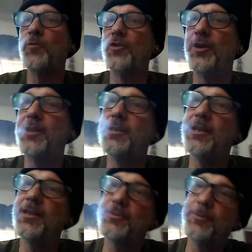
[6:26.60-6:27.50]
Try it
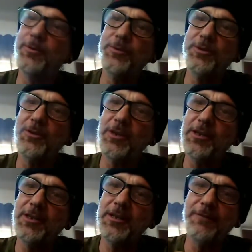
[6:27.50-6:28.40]
again. It's only
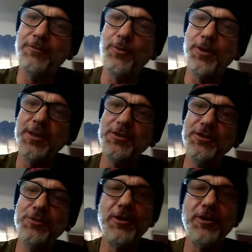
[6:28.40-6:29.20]
kicking it at 42